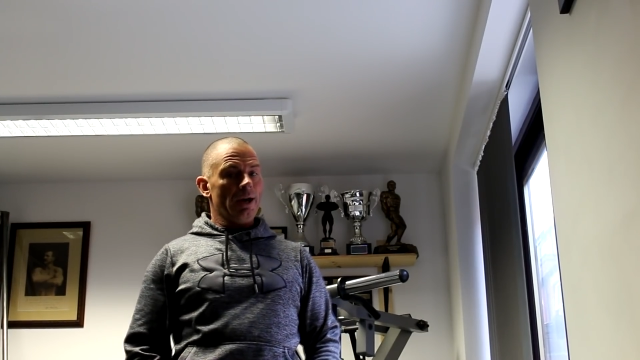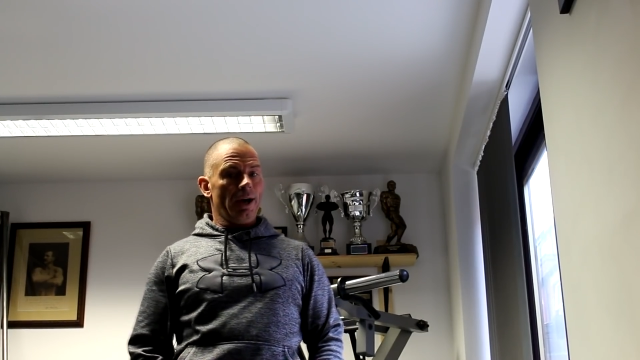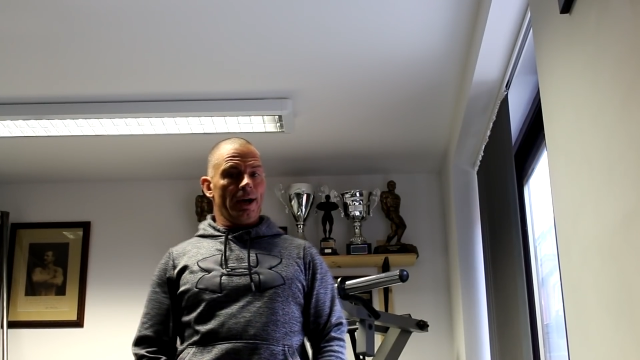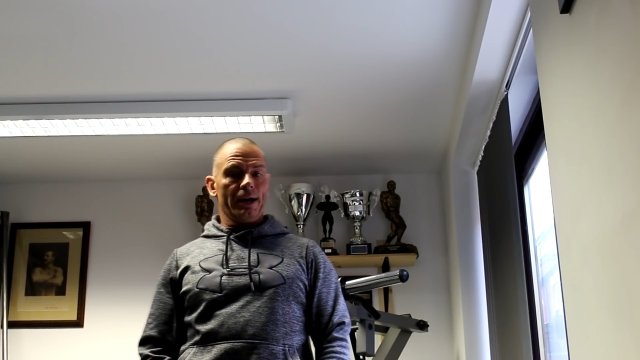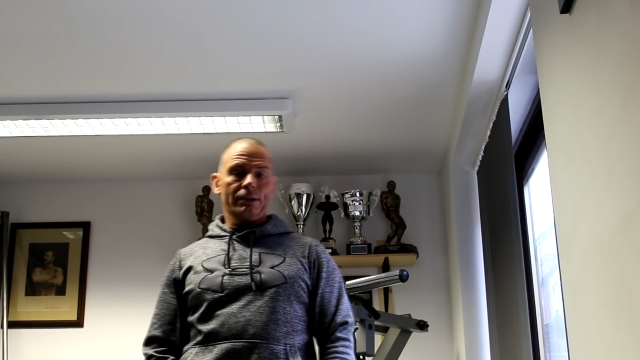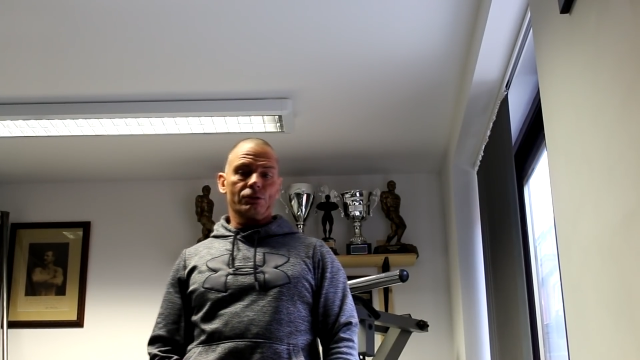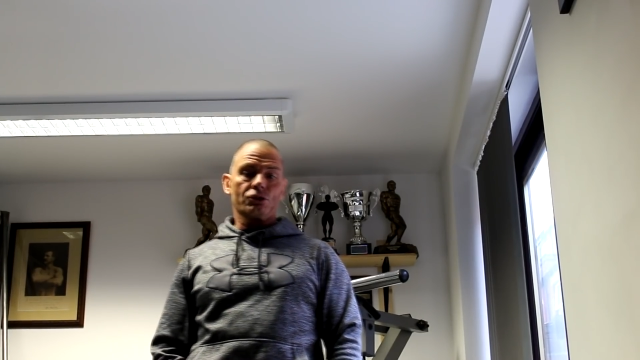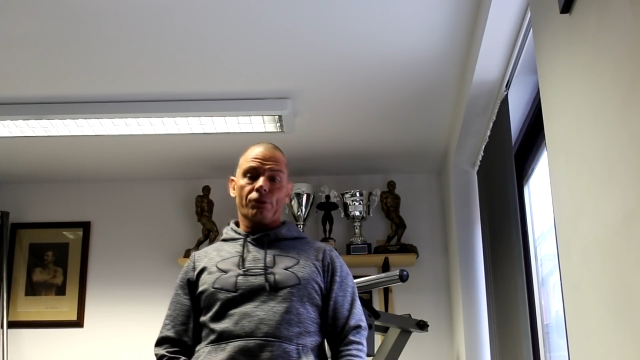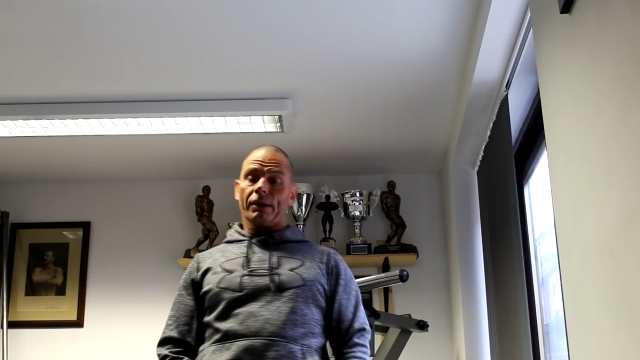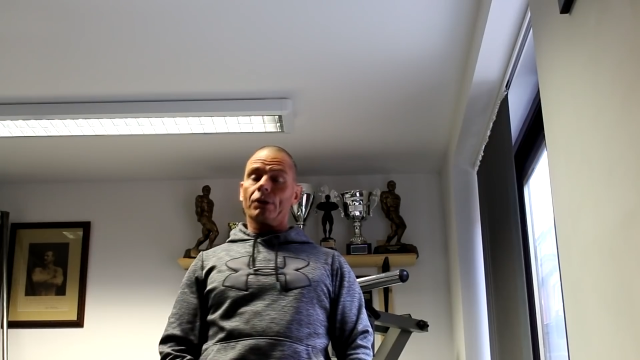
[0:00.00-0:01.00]
and
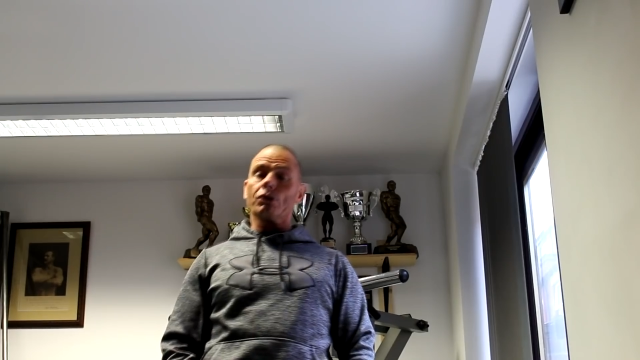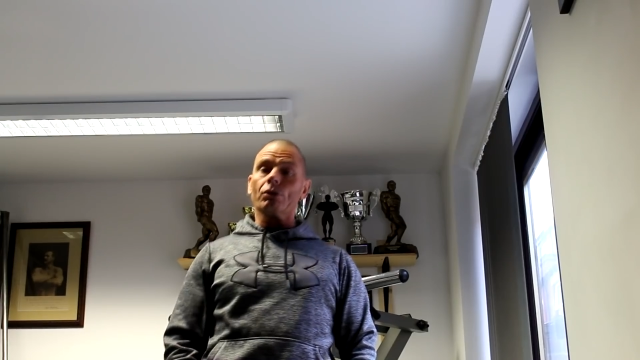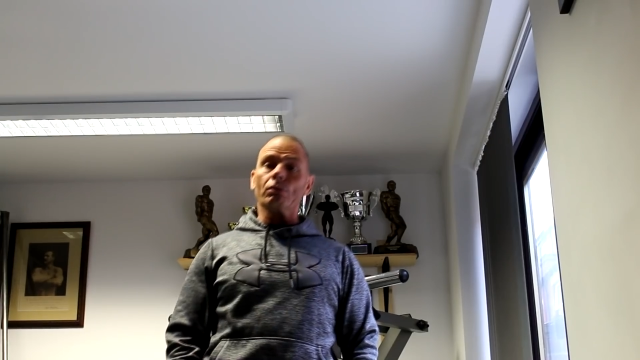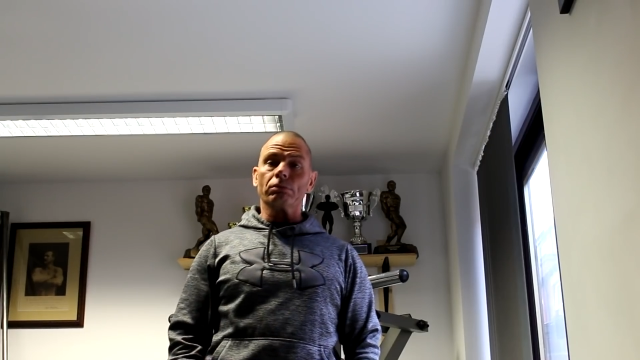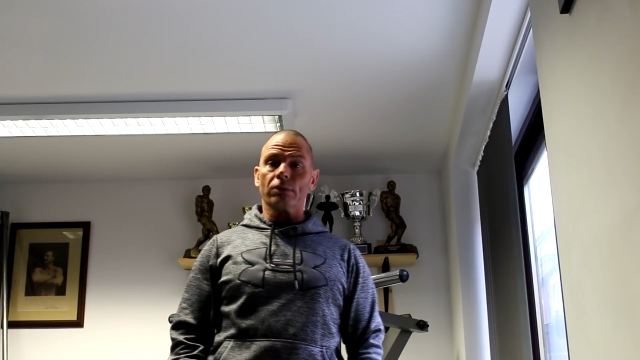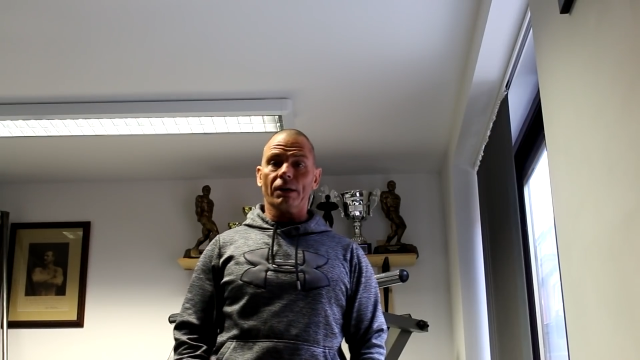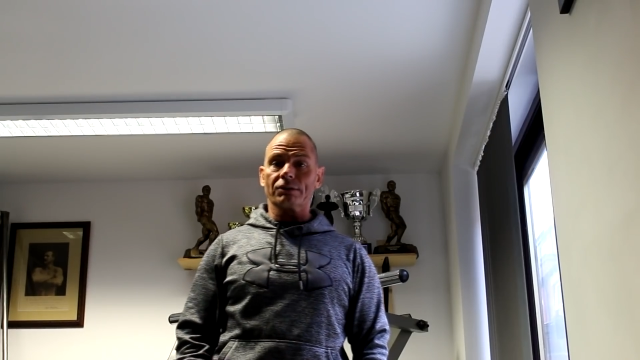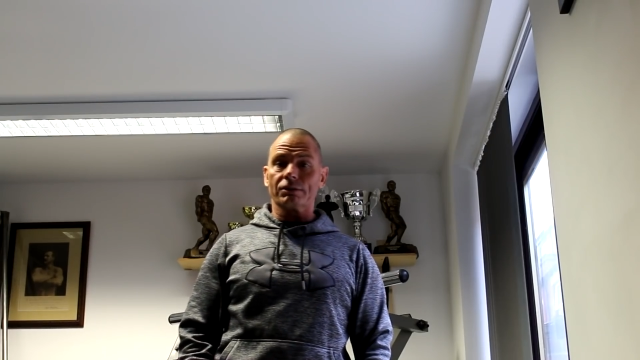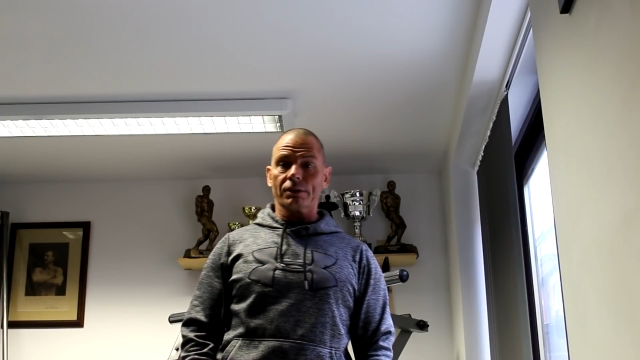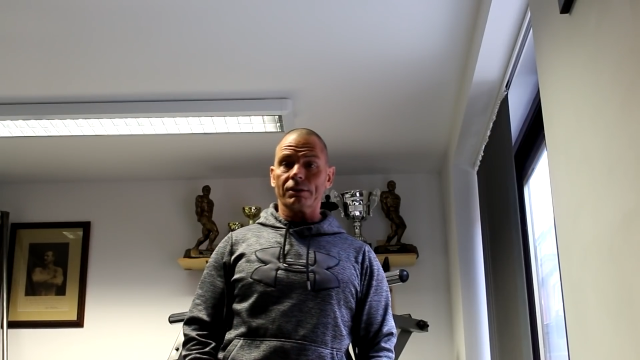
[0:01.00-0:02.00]
trying to do
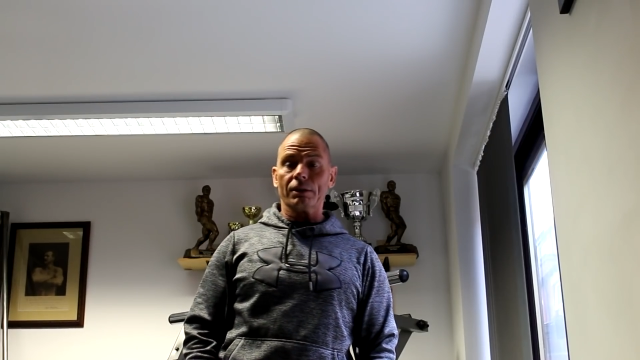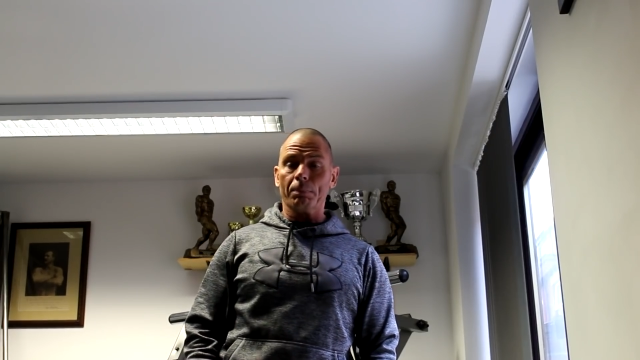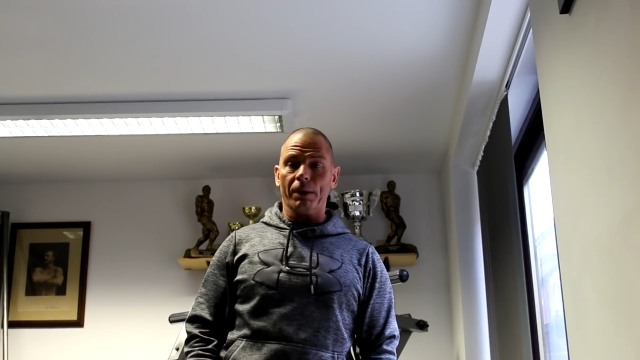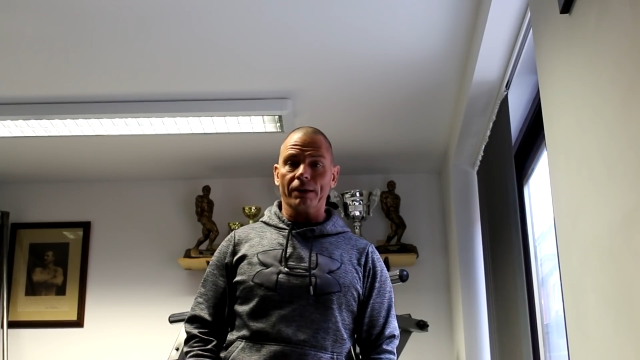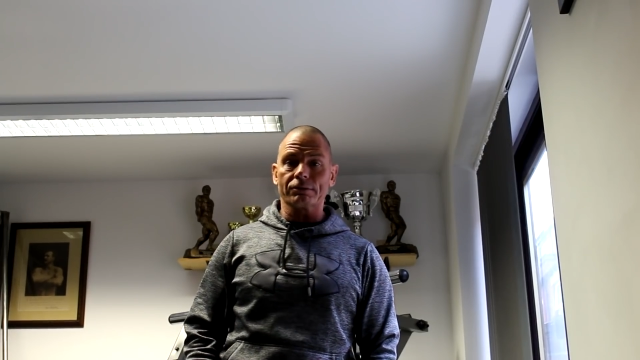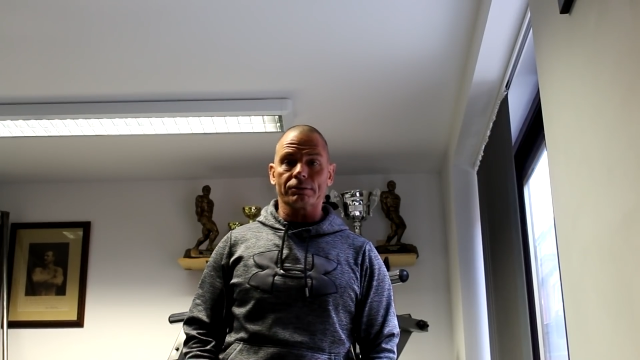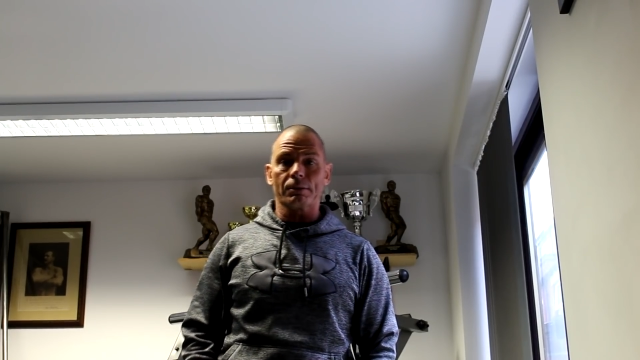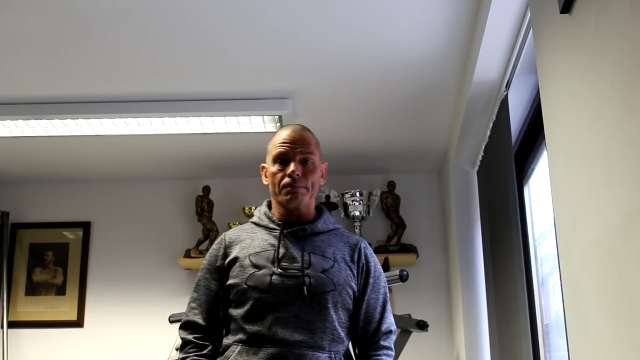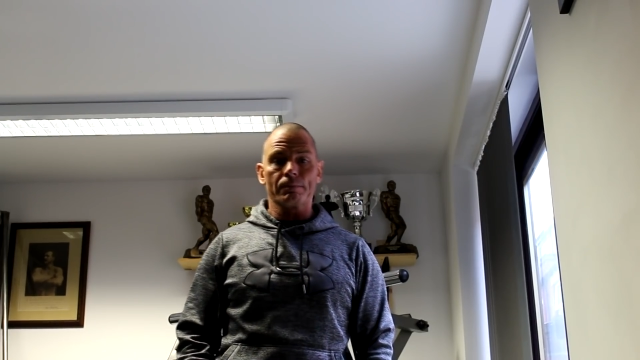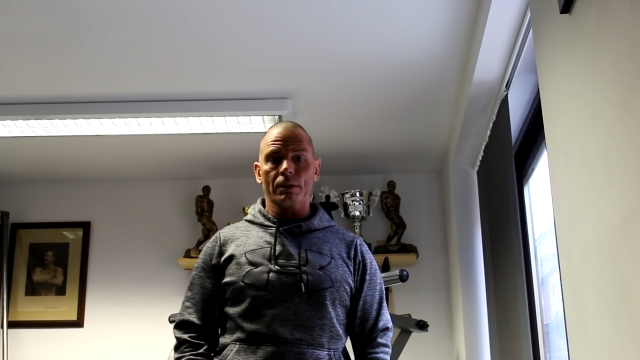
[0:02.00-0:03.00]
as I did in the past